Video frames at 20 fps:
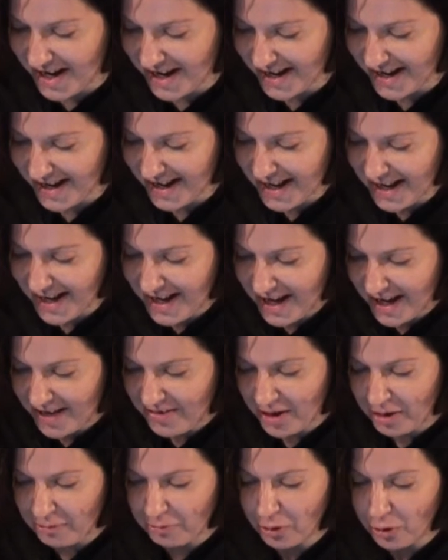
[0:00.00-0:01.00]

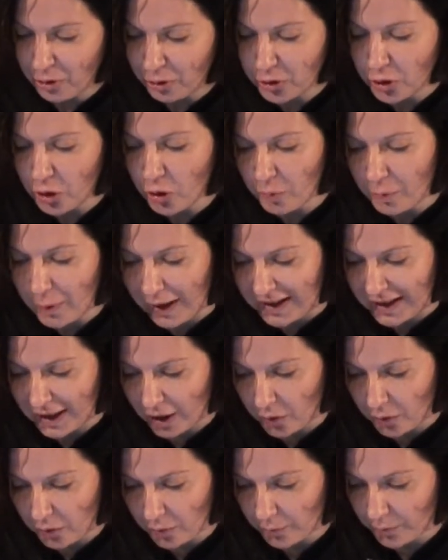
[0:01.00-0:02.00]
I think we all know by
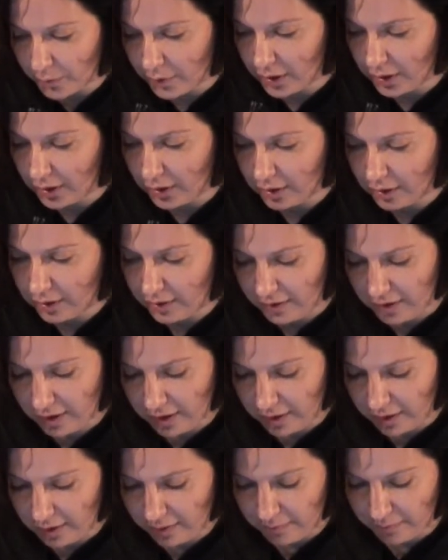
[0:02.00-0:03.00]
now
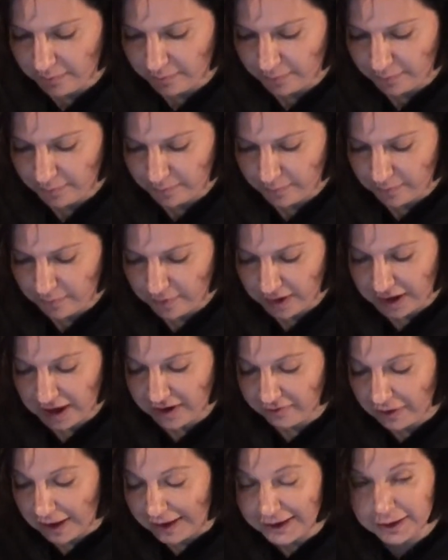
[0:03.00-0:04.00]
the, the
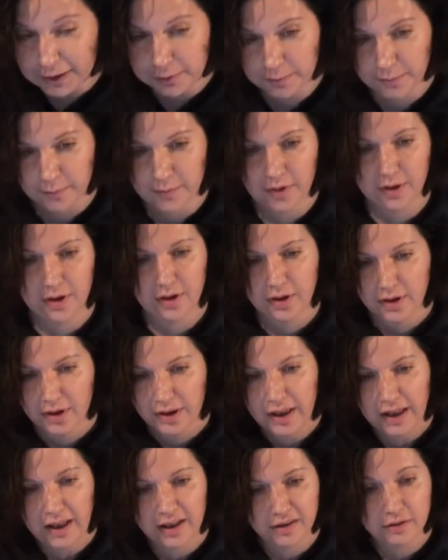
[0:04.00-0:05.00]
Gewalt.
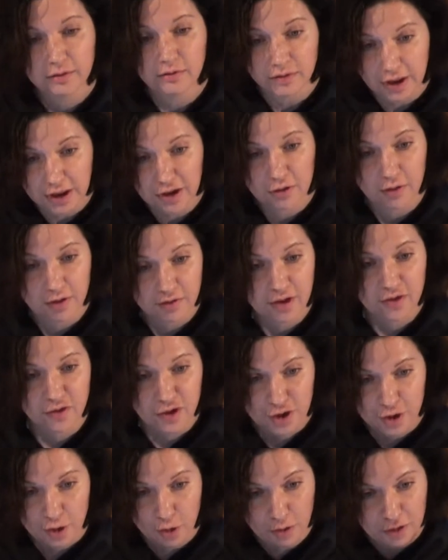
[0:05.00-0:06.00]
And thank you. I
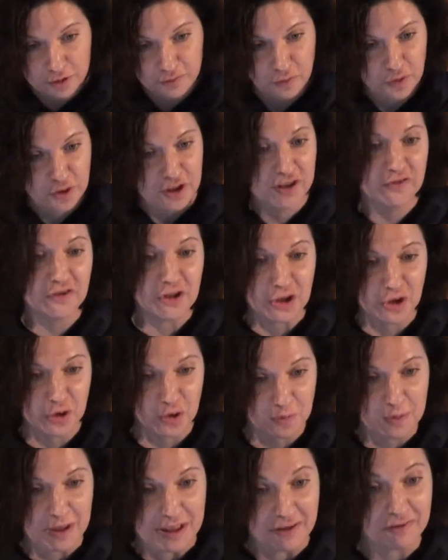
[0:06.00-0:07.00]
think the slogan for the evening
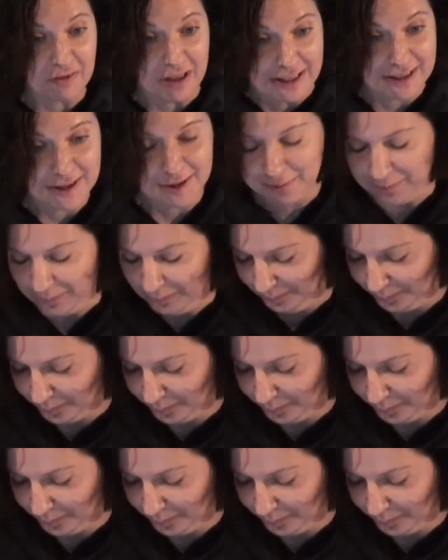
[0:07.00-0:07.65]
should be Gewalt.